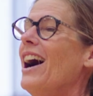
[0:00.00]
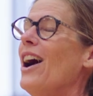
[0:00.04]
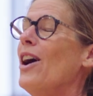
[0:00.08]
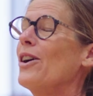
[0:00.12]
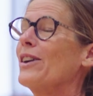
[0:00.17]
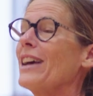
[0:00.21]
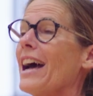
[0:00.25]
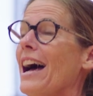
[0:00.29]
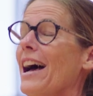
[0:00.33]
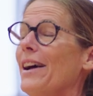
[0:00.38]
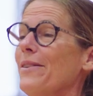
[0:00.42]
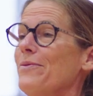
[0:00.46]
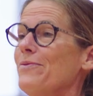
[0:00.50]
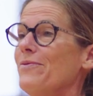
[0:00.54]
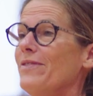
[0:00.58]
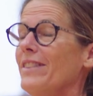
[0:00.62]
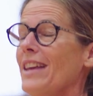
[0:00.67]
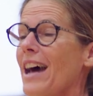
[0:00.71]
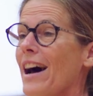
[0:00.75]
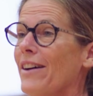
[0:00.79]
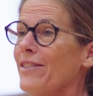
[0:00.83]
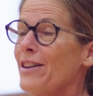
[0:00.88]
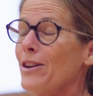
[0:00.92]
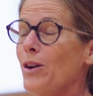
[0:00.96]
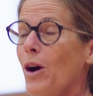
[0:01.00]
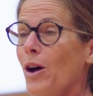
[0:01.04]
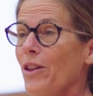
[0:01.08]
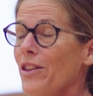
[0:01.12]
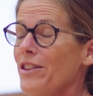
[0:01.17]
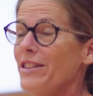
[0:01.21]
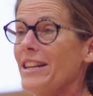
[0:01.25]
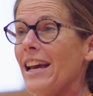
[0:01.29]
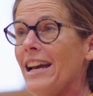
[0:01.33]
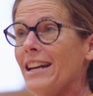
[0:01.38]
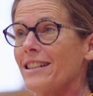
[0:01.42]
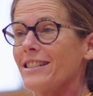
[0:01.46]
Okay, now that all
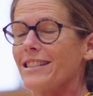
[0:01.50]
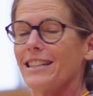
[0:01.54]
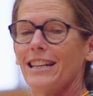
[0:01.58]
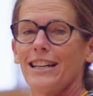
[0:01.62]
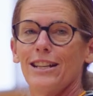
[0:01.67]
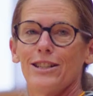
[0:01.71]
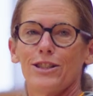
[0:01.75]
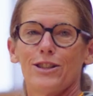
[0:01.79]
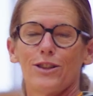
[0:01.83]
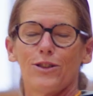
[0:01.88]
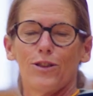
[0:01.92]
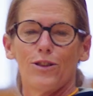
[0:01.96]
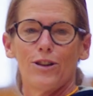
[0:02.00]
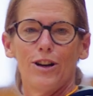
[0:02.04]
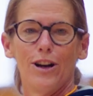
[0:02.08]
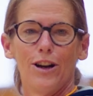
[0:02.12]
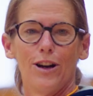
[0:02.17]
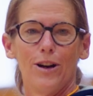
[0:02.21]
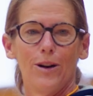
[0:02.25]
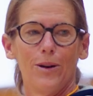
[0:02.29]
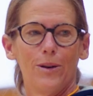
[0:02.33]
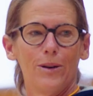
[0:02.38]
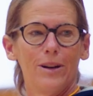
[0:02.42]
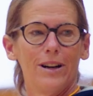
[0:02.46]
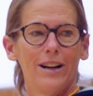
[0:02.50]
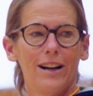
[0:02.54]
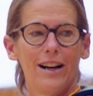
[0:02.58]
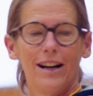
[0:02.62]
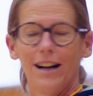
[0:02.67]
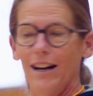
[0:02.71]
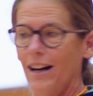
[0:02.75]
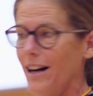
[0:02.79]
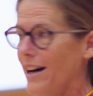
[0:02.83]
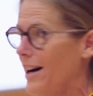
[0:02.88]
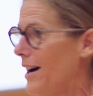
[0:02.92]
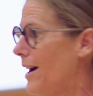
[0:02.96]
the dancing is through,
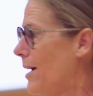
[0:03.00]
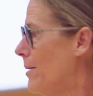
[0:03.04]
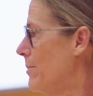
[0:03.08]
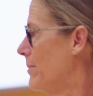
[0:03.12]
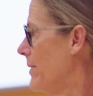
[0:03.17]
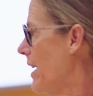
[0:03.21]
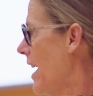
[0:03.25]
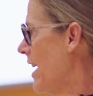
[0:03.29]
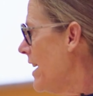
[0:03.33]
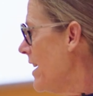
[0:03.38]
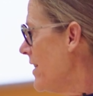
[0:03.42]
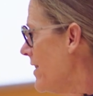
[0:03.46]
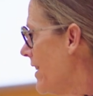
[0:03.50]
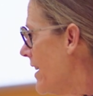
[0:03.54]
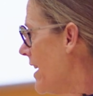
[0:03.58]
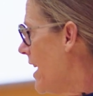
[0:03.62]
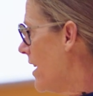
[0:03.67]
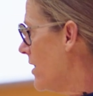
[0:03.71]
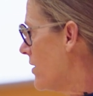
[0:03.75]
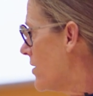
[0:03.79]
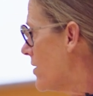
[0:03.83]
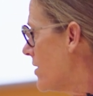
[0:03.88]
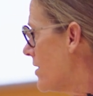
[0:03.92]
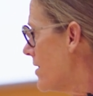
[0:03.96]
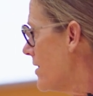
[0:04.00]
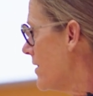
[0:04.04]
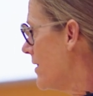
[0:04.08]
um, anything else?